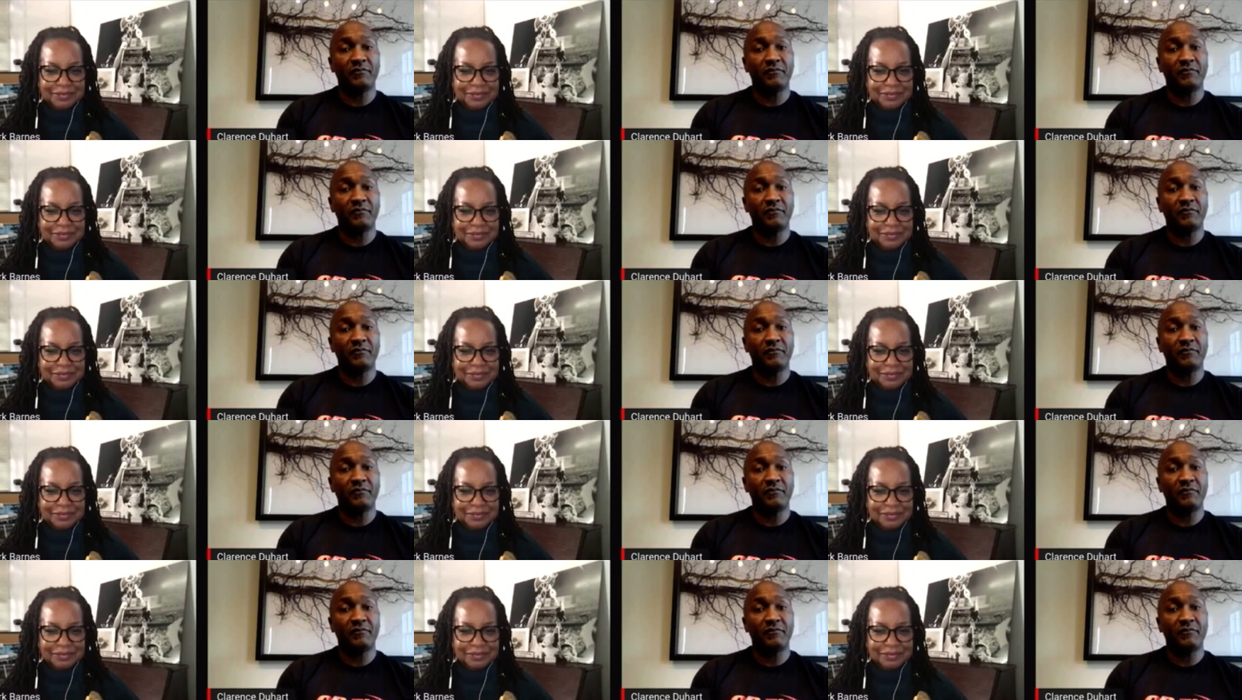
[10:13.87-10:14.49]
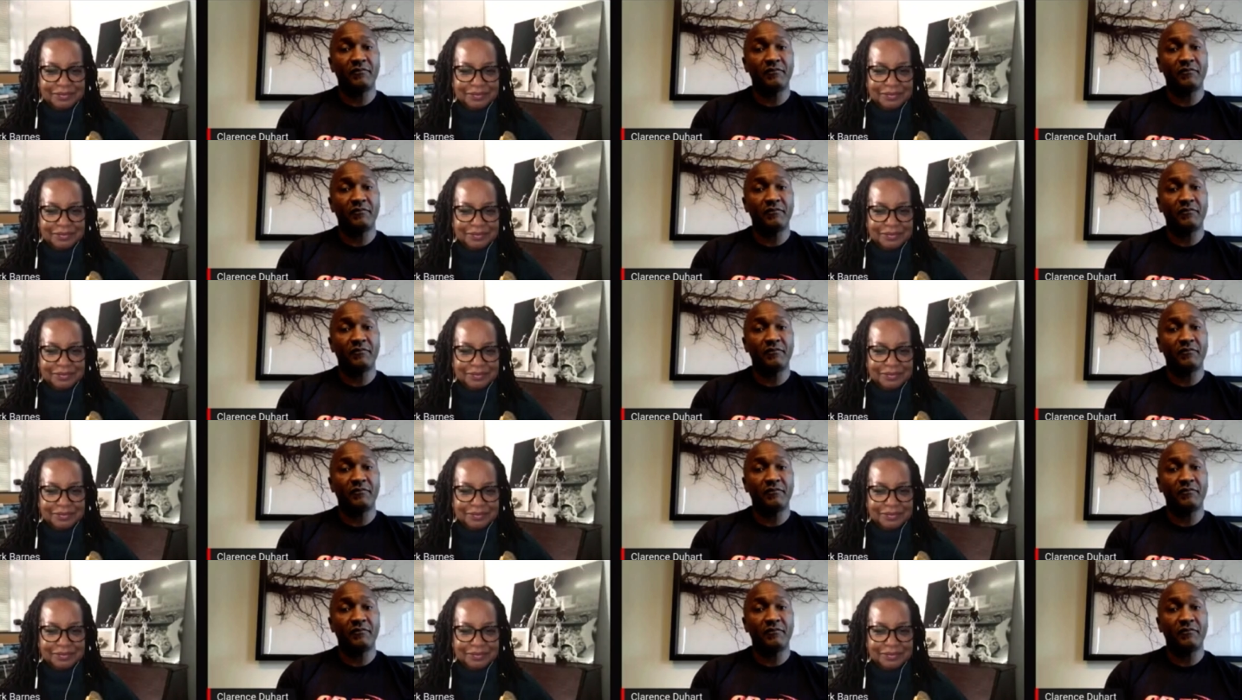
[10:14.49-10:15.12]

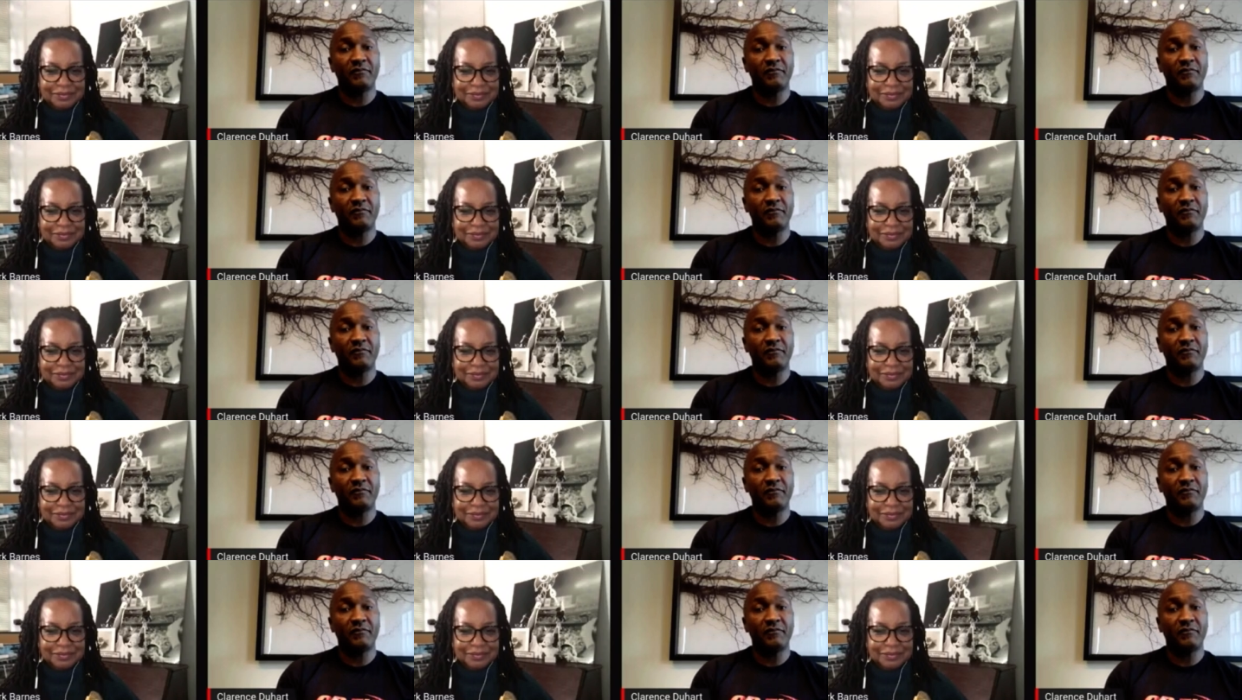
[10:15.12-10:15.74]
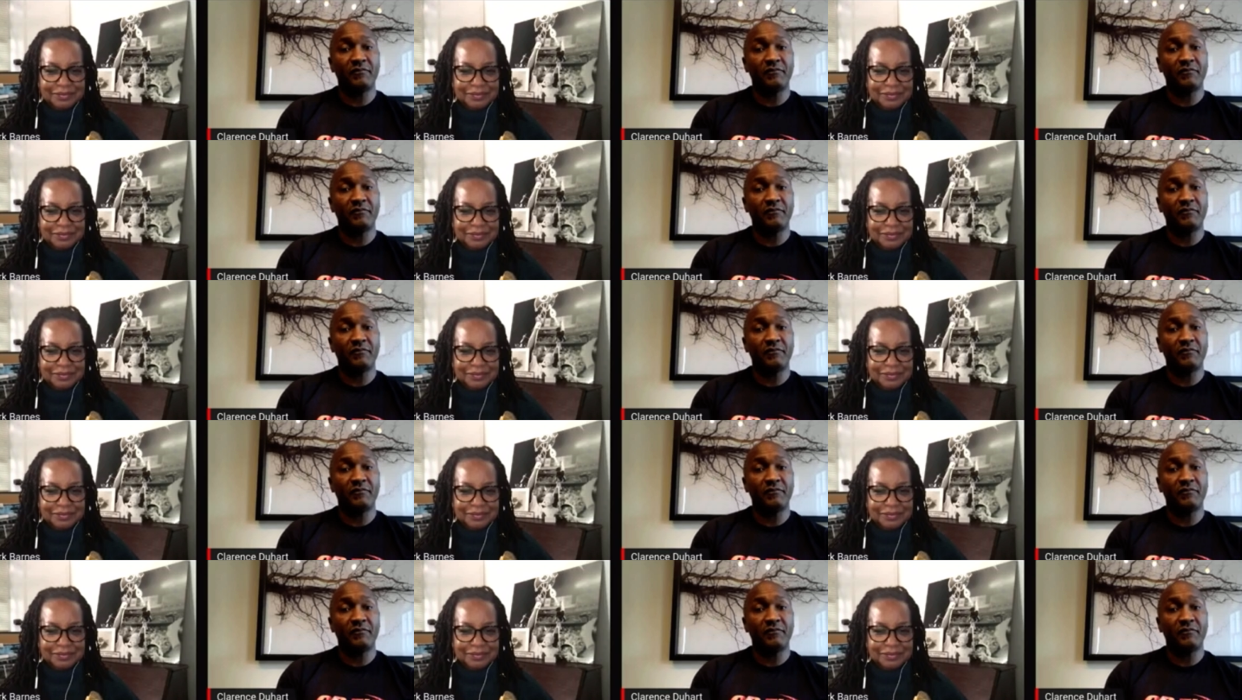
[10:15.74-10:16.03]
(silence)